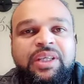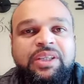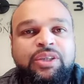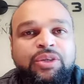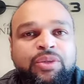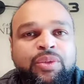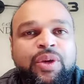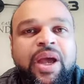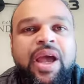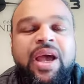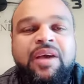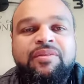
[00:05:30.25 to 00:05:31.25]
you
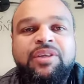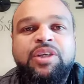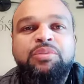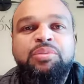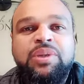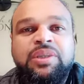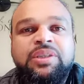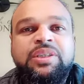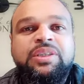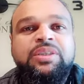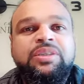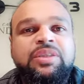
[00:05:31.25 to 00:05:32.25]
have the
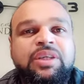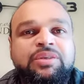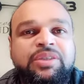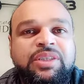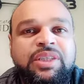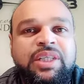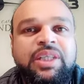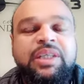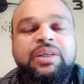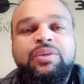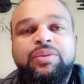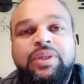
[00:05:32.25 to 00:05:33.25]
ability to now
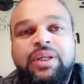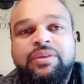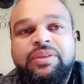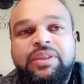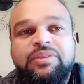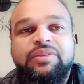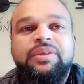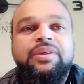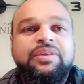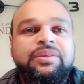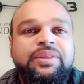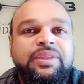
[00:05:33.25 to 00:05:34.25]
steer without
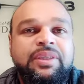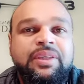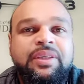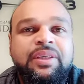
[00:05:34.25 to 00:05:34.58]
difficulty.